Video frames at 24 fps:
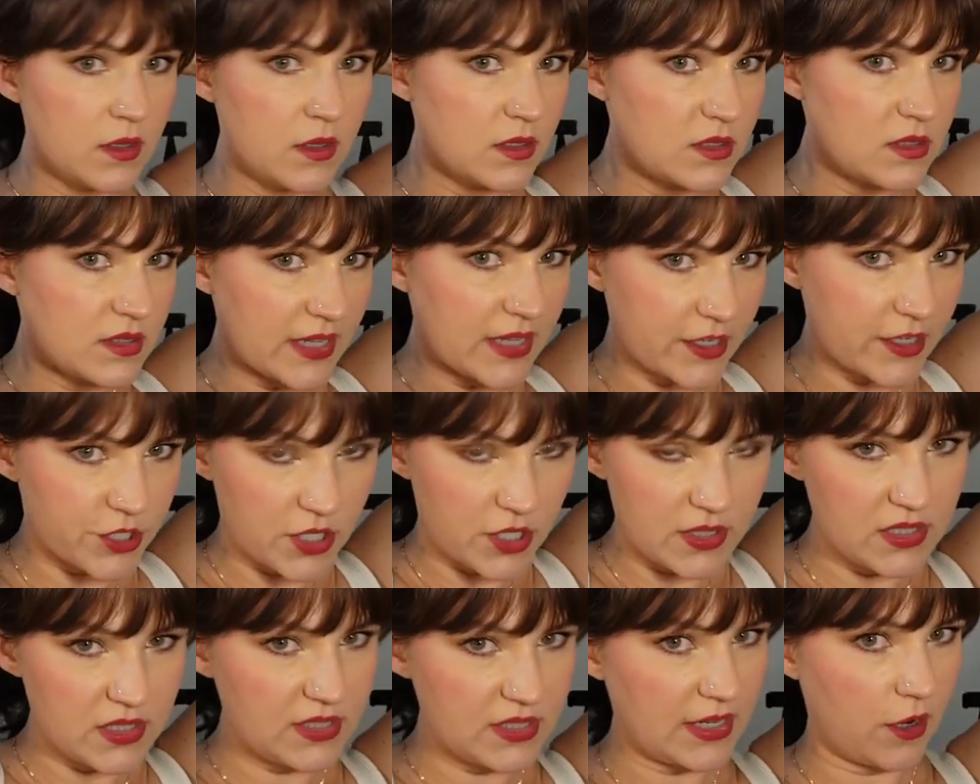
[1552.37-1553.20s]

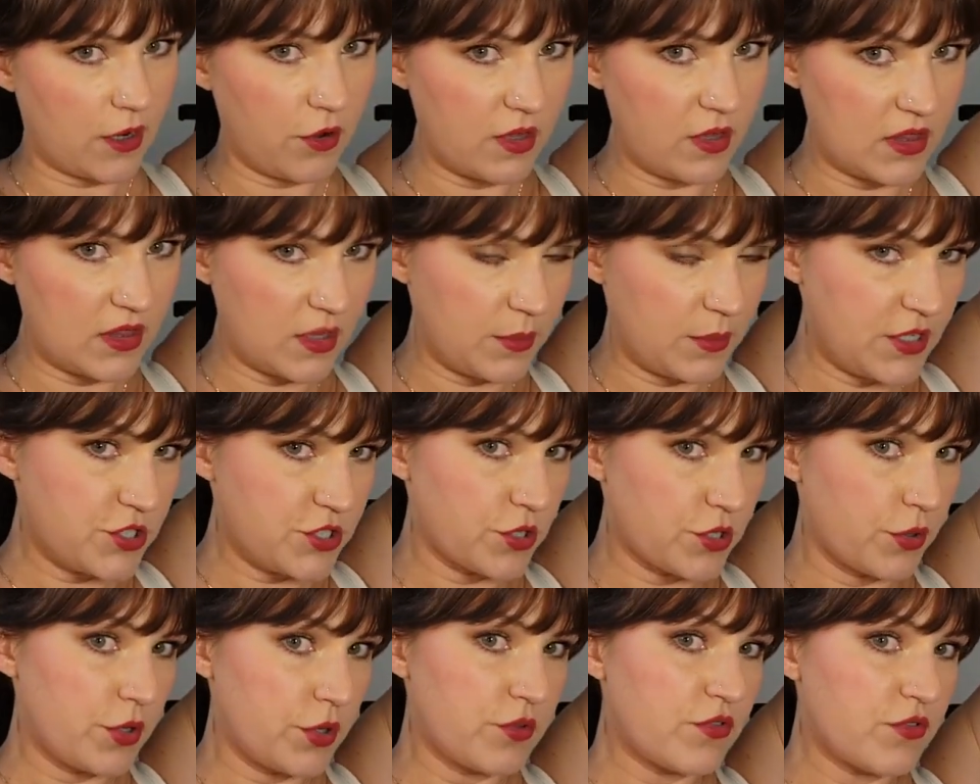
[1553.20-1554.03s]
section this out, and let me
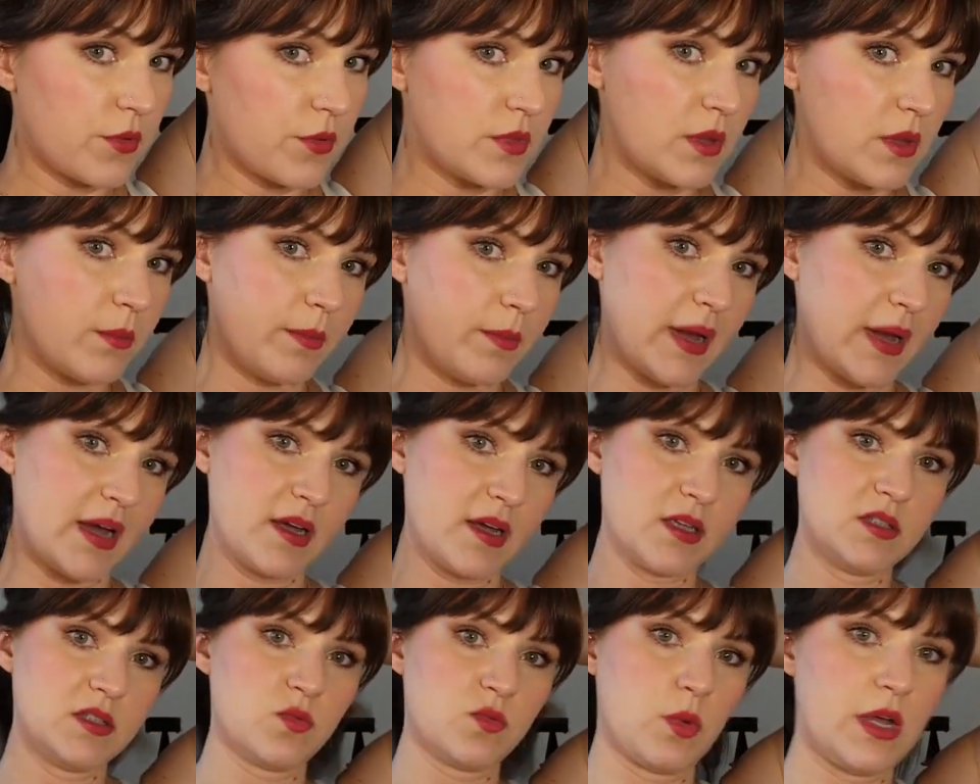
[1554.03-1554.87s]
show you from the
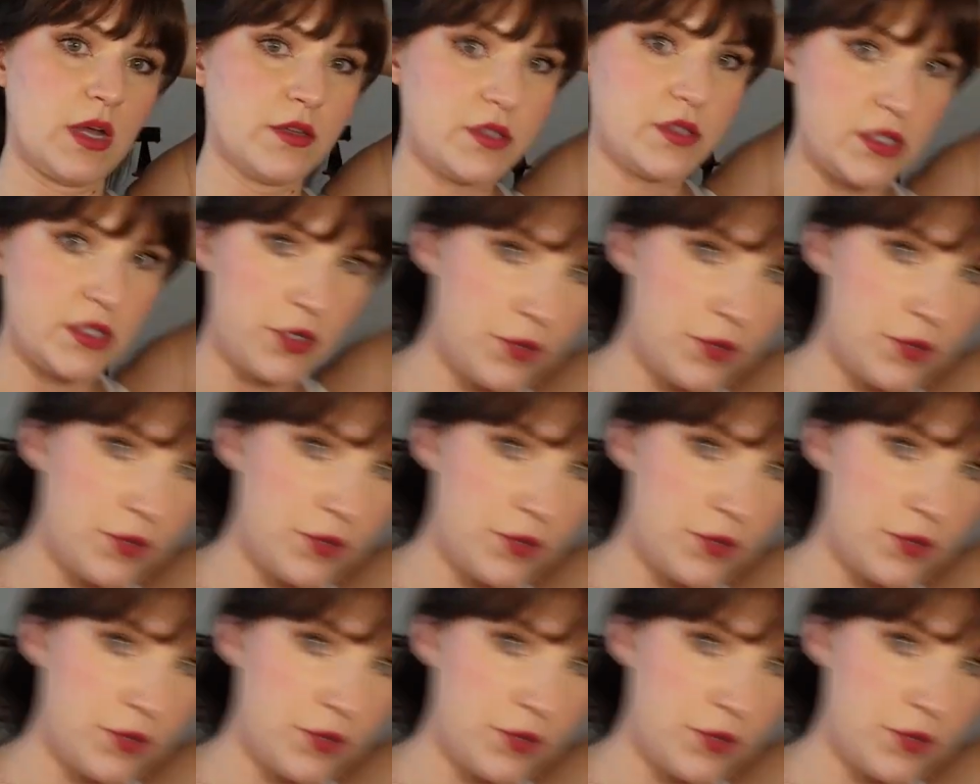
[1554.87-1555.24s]
back as well so